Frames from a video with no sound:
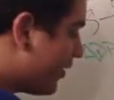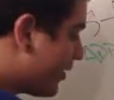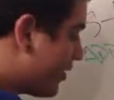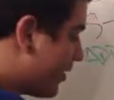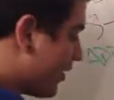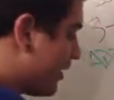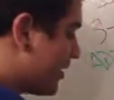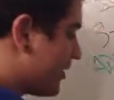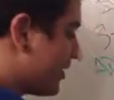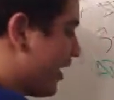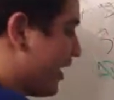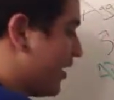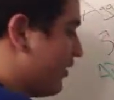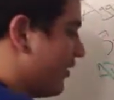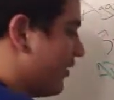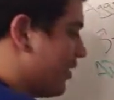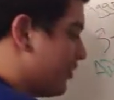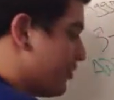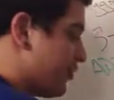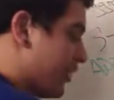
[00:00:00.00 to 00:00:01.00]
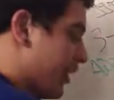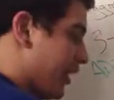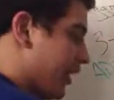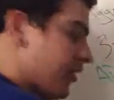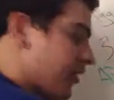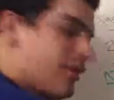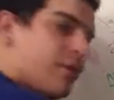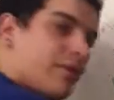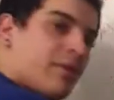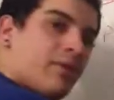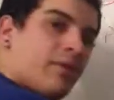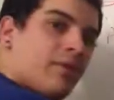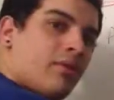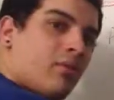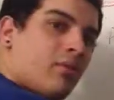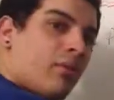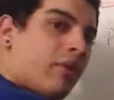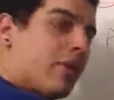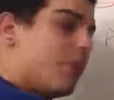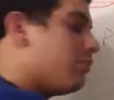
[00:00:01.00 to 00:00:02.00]
to the site of injury,
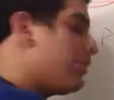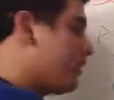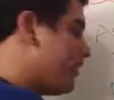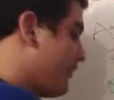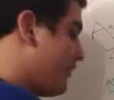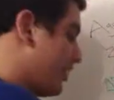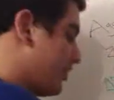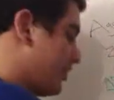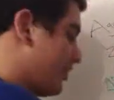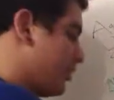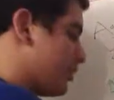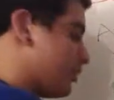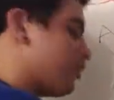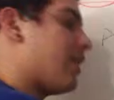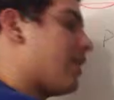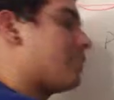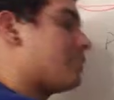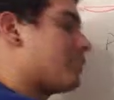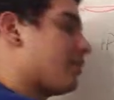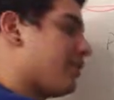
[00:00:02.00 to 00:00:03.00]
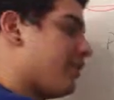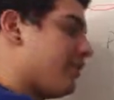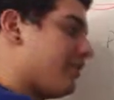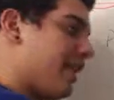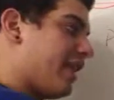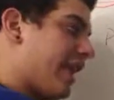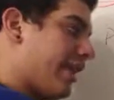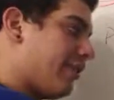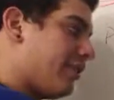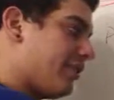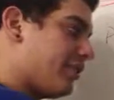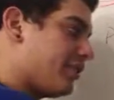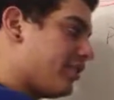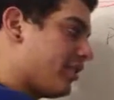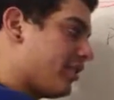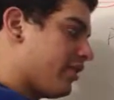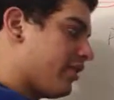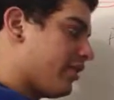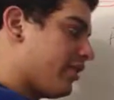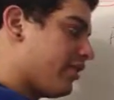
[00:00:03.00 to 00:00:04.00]
where the blood vessel was ruptured or damaged or
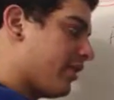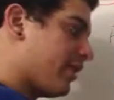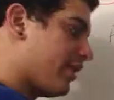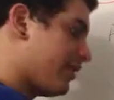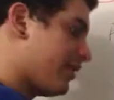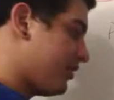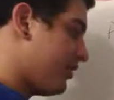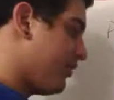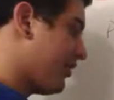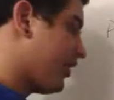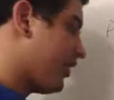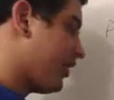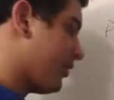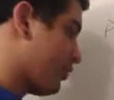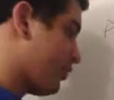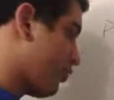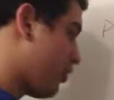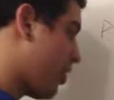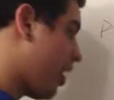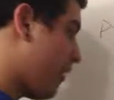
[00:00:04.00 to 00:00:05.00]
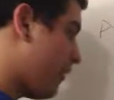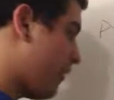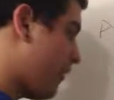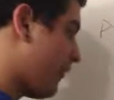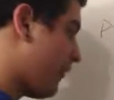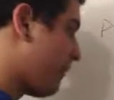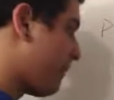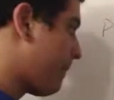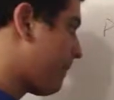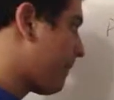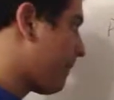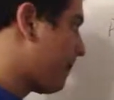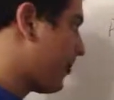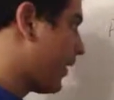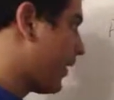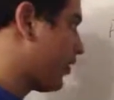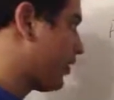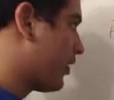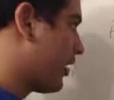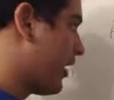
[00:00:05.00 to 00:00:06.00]
underwent severe trauma.
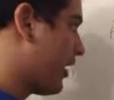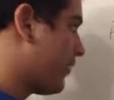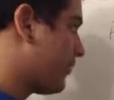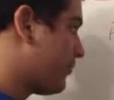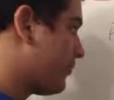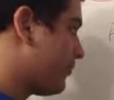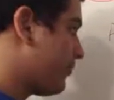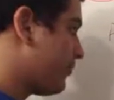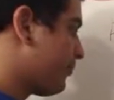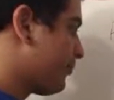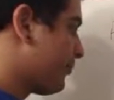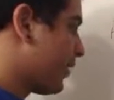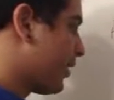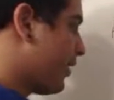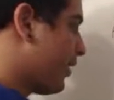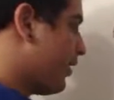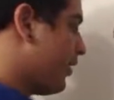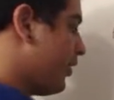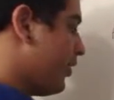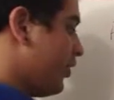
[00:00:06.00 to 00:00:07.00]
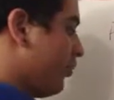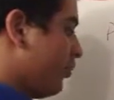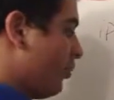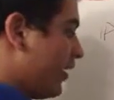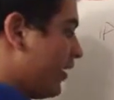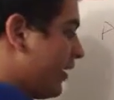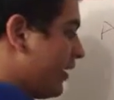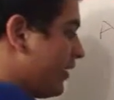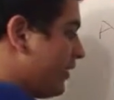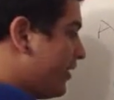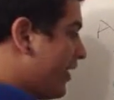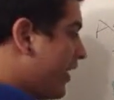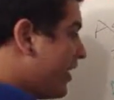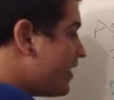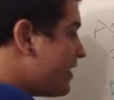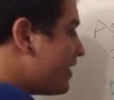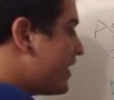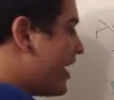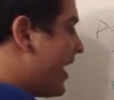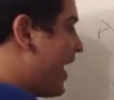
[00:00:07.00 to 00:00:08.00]
Okay? When it
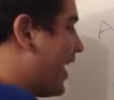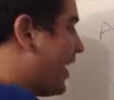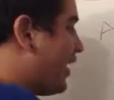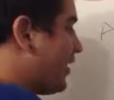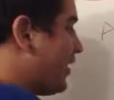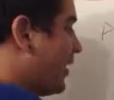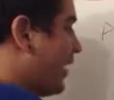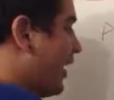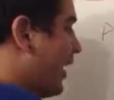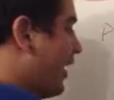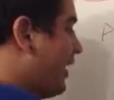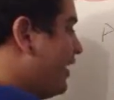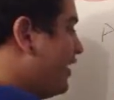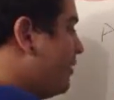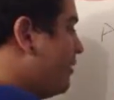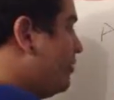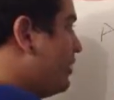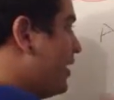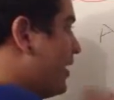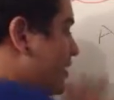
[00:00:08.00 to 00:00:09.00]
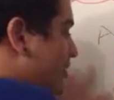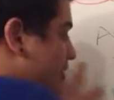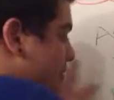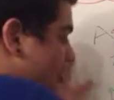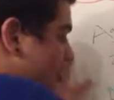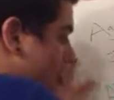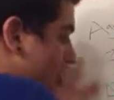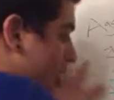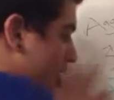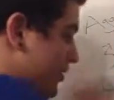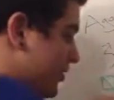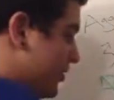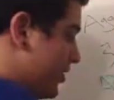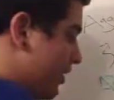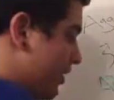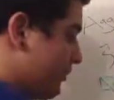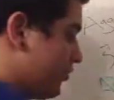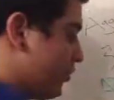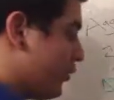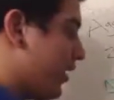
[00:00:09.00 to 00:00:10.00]
does that, ADP just causes
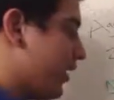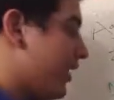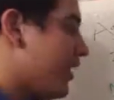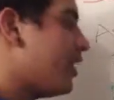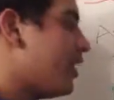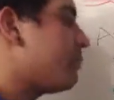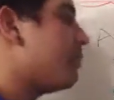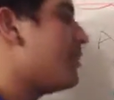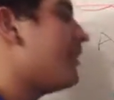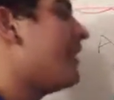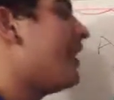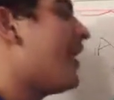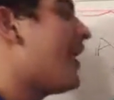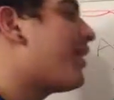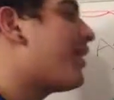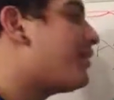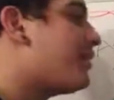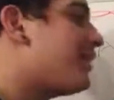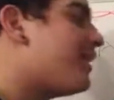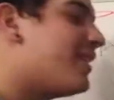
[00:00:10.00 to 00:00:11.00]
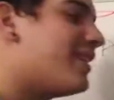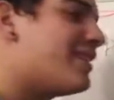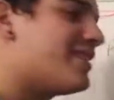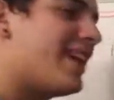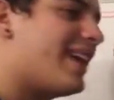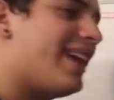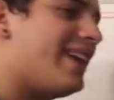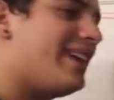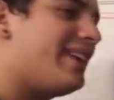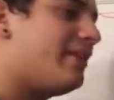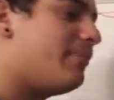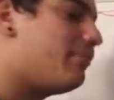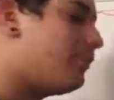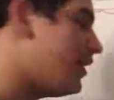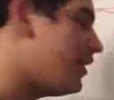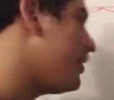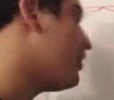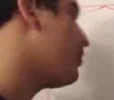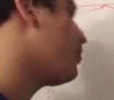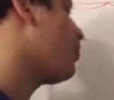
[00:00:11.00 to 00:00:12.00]
them to adhere, but not only does
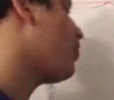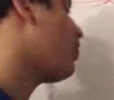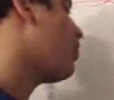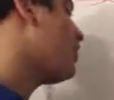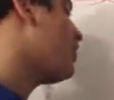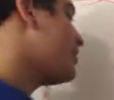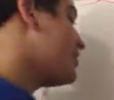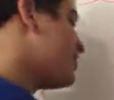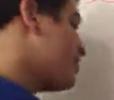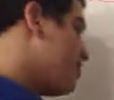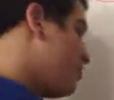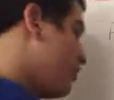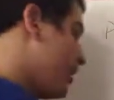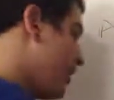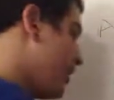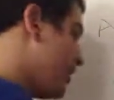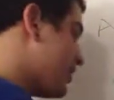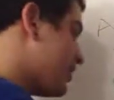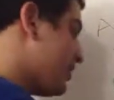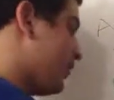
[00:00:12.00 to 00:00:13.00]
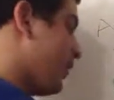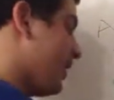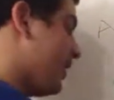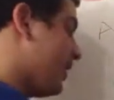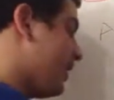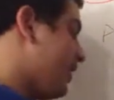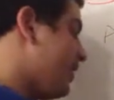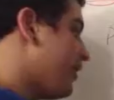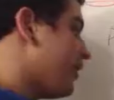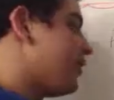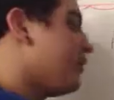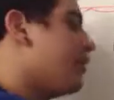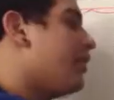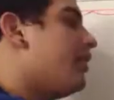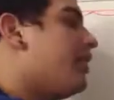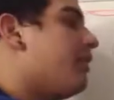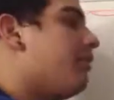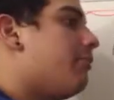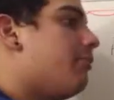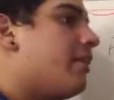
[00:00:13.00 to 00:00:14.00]
ADP cause the platelets to adhere,
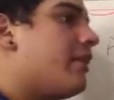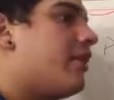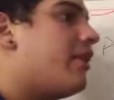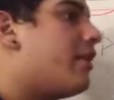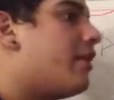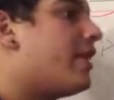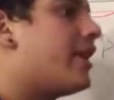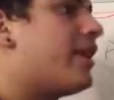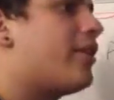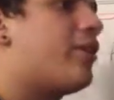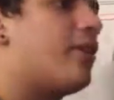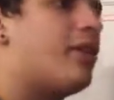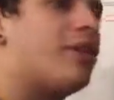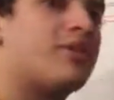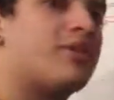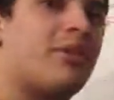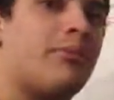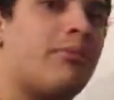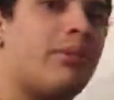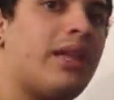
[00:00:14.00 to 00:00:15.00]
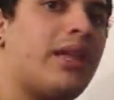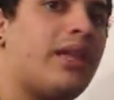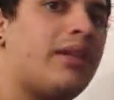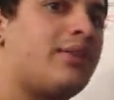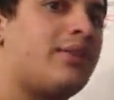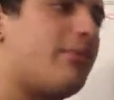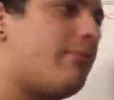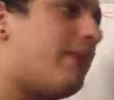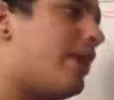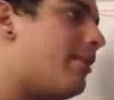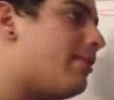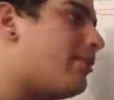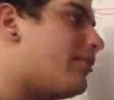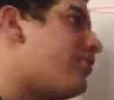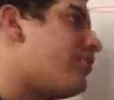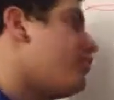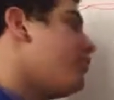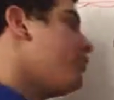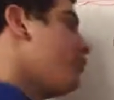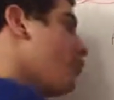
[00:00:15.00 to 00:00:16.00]
but it'll then cause the platelets to be able
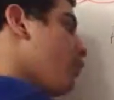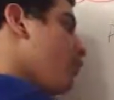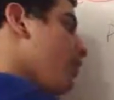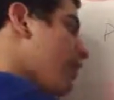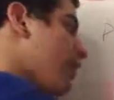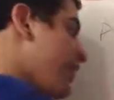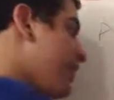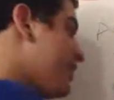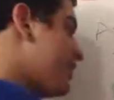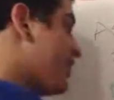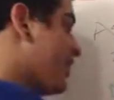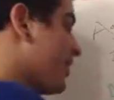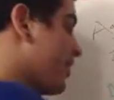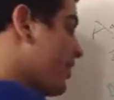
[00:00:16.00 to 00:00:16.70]
to release their